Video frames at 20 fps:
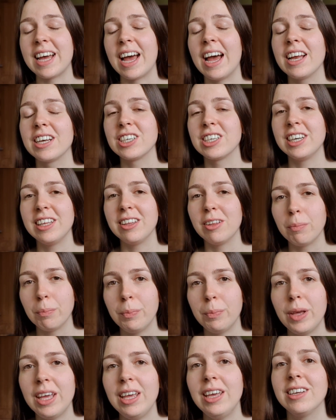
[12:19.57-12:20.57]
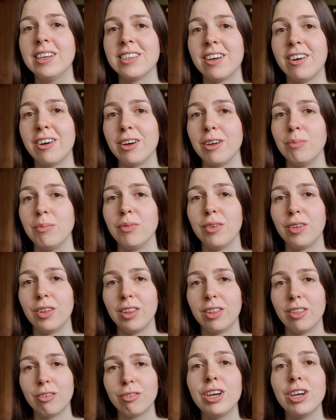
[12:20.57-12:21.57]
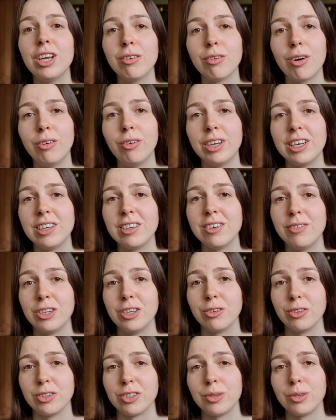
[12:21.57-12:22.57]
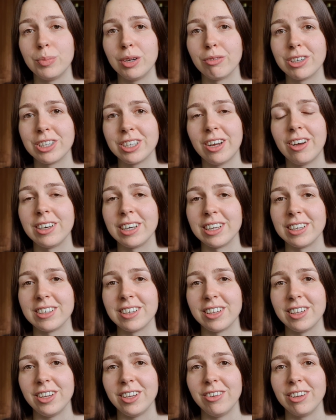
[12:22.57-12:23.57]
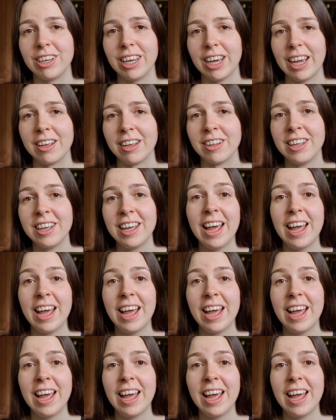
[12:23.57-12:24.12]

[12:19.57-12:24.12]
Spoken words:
actually the peak time for 3-year-old individuals to be returning to the UK,